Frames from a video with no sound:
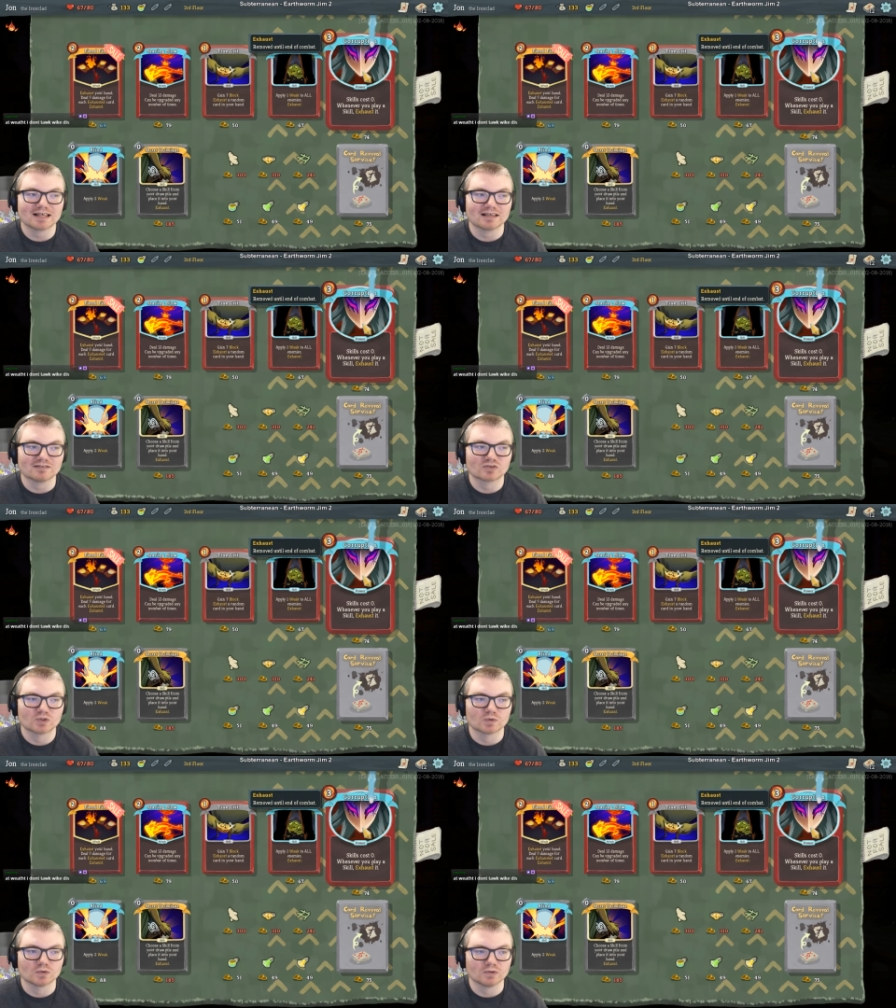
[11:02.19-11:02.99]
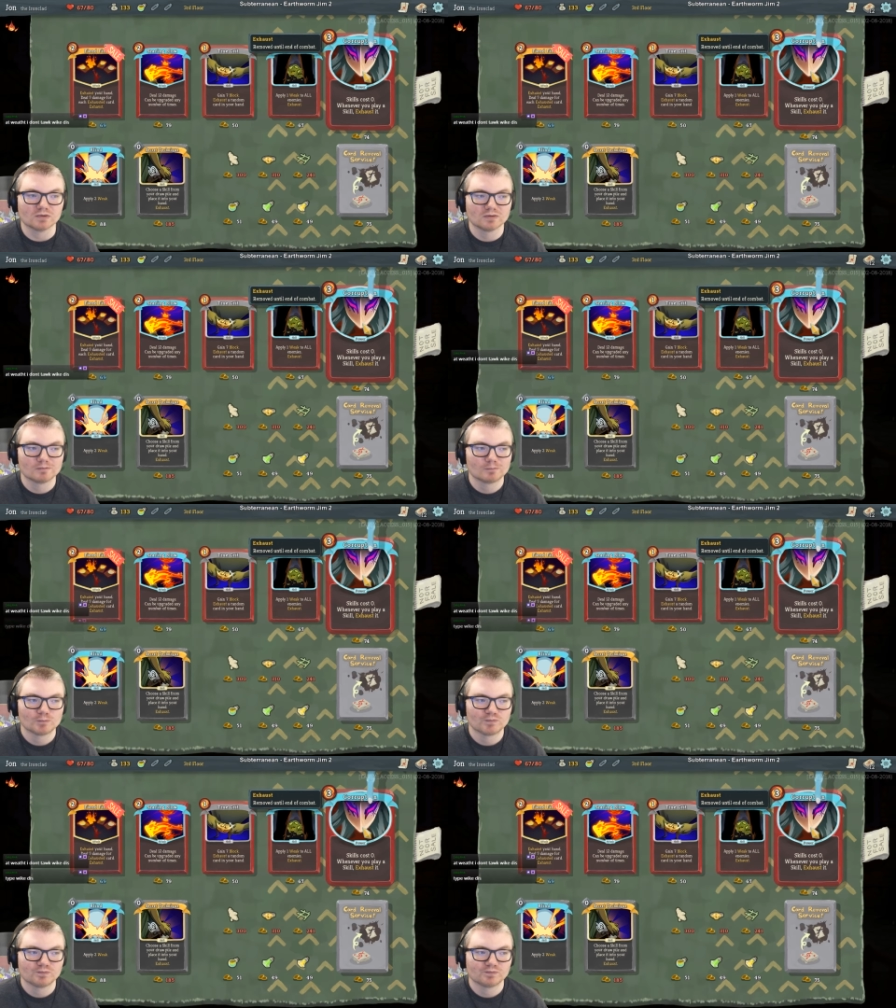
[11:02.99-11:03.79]
kind of cool.
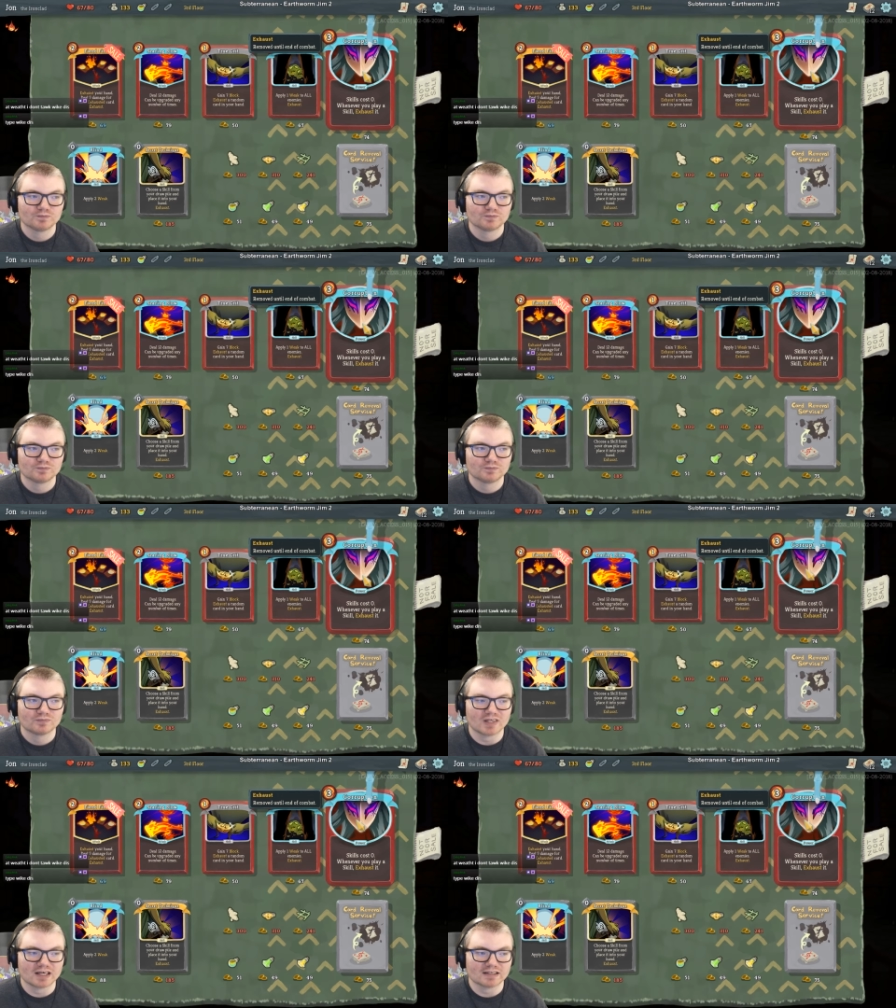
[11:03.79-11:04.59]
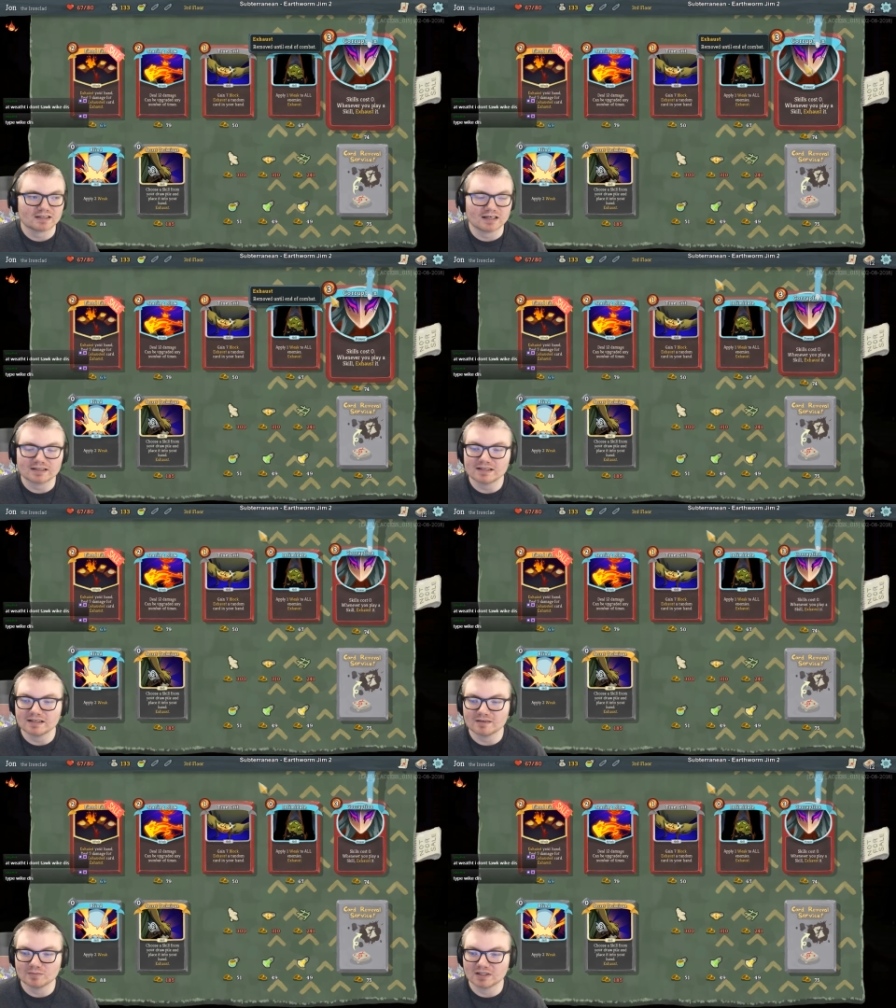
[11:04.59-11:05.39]
I I can
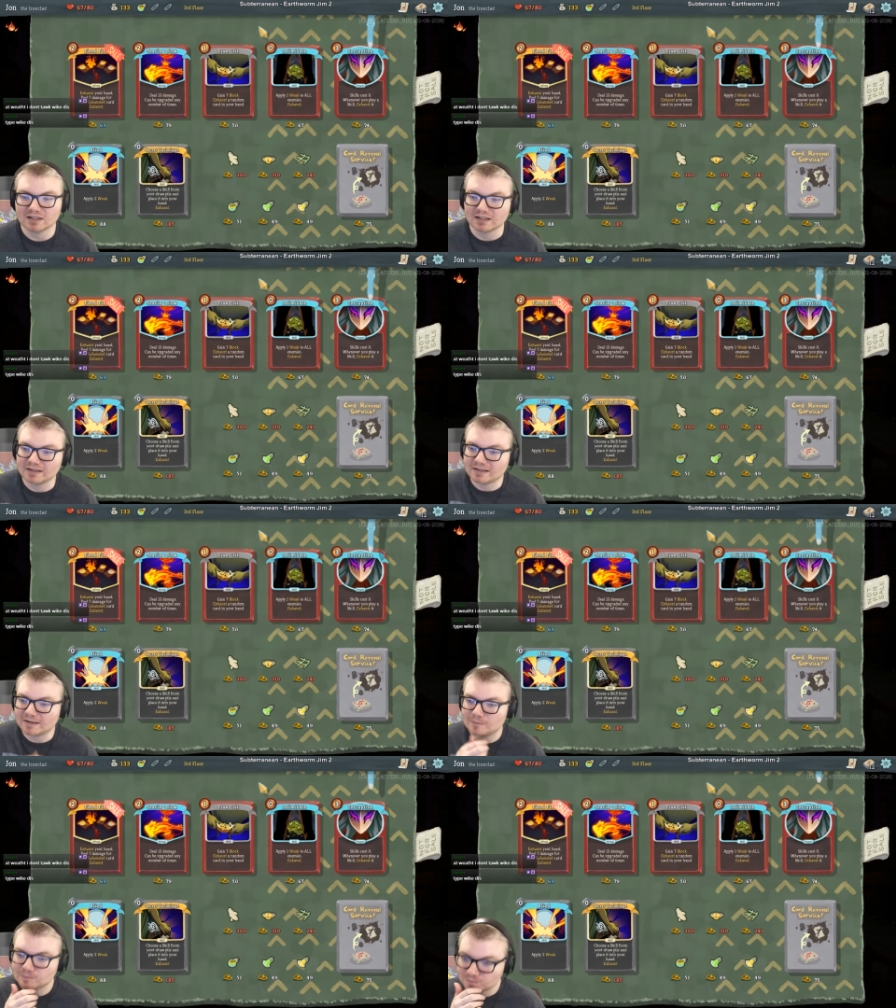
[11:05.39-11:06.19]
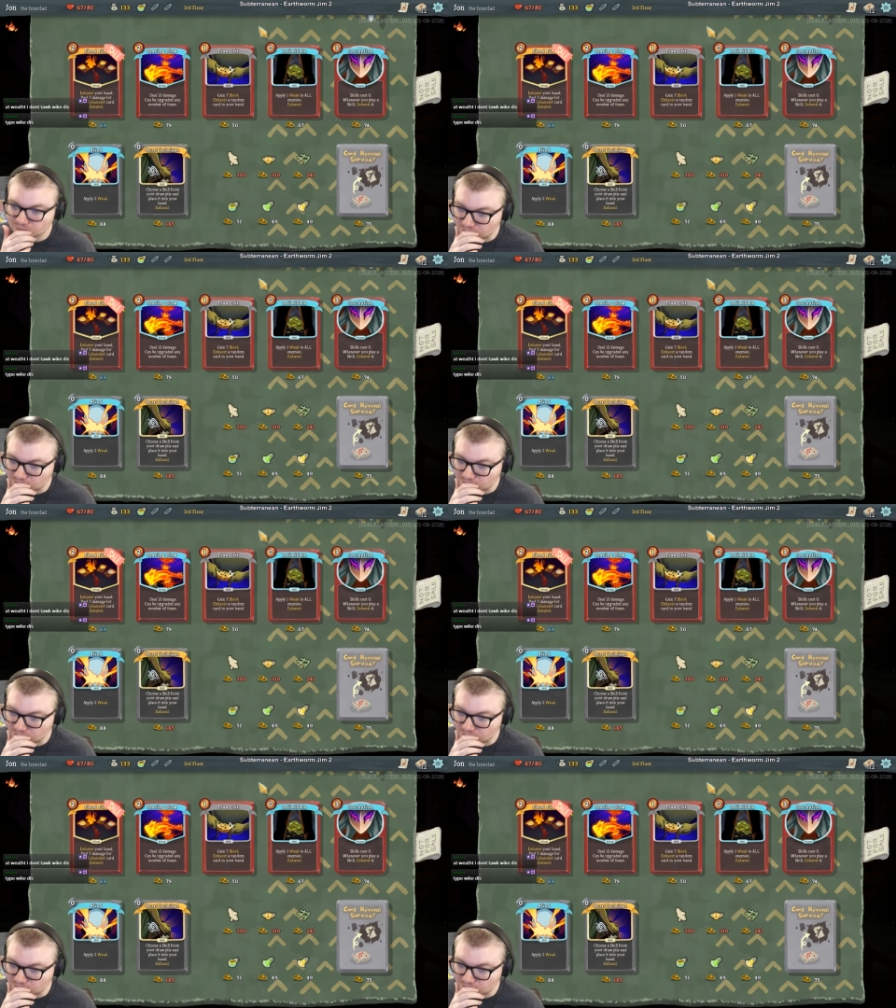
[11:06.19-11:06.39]
get behind them.